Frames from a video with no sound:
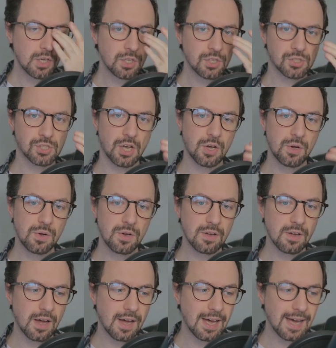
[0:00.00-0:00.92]
So
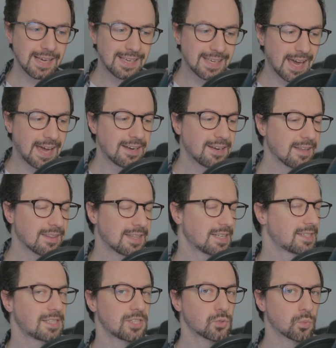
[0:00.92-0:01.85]
Again,
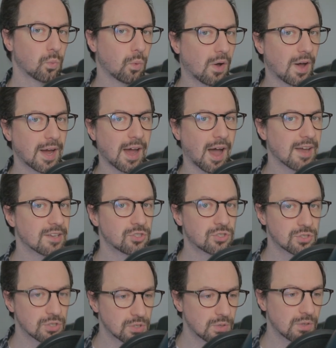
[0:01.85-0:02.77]
this is why I
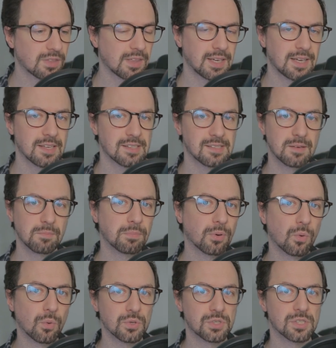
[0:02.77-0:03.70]
do think it's
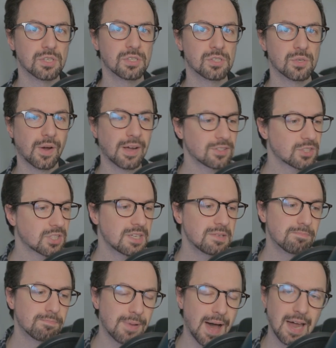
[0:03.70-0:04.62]
important to
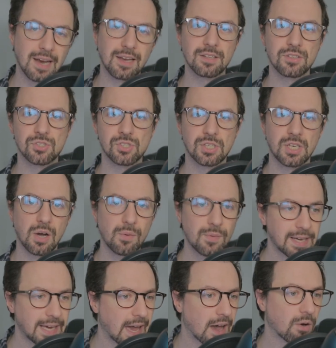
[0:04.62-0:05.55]
actually balance
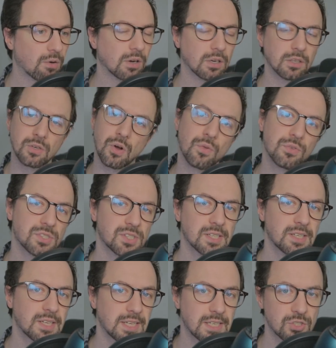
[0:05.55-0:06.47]
going out and
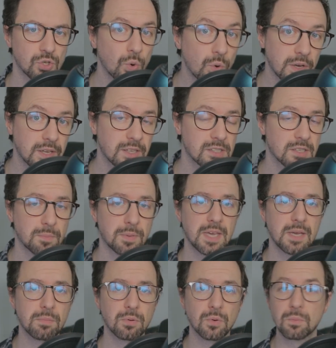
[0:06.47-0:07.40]
constantly talking to
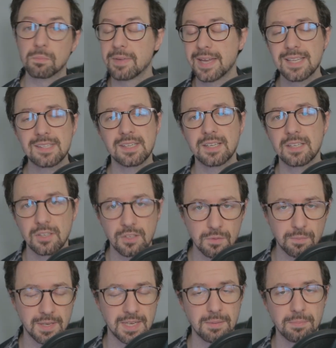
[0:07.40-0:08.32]
people, meeting
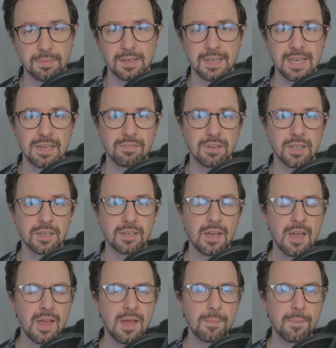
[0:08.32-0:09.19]
new people, even,